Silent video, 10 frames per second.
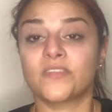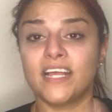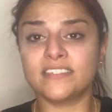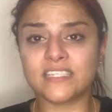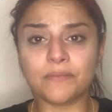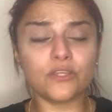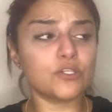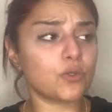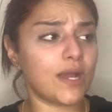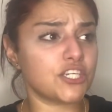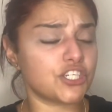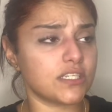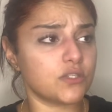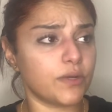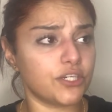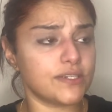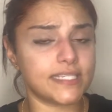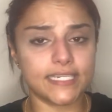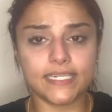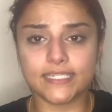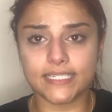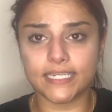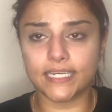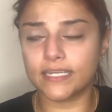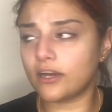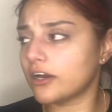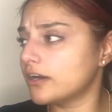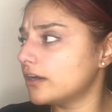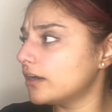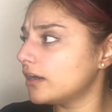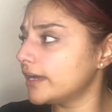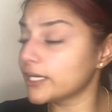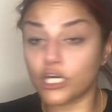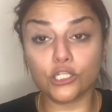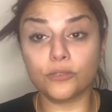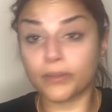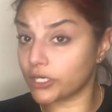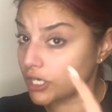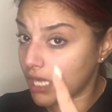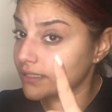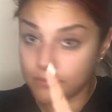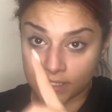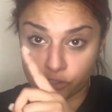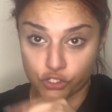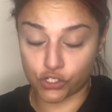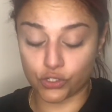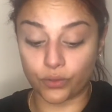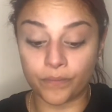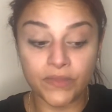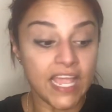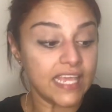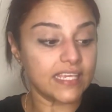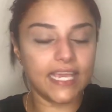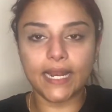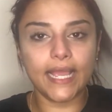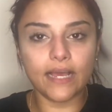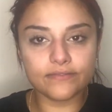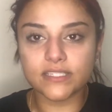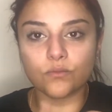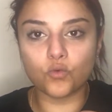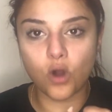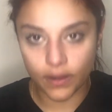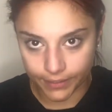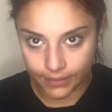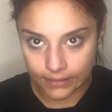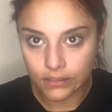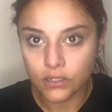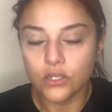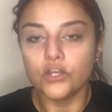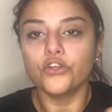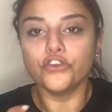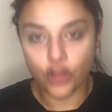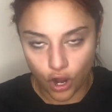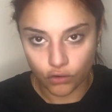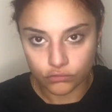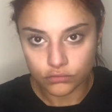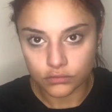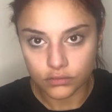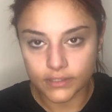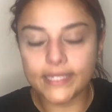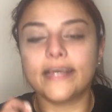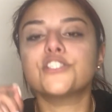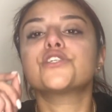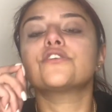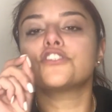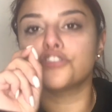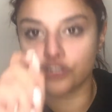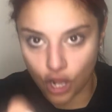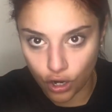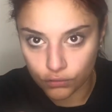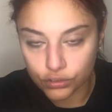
And some of those questions when you're seated include but are not limited to, can I have some water? No. The answer is no.